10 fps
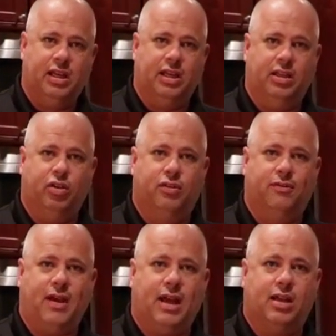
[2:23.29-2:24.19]
and those
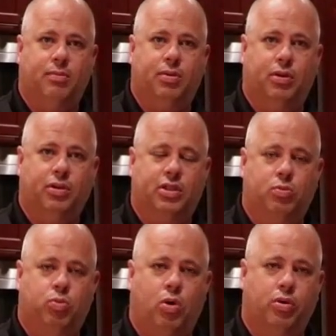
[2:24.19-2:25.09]
fat
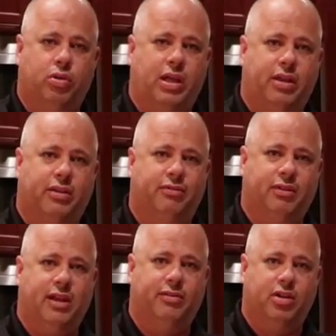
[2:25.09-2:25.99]
components won't allow the
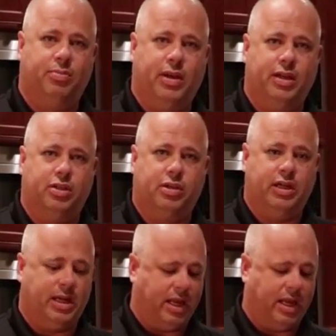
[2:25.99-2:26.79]
flavor to penetrate,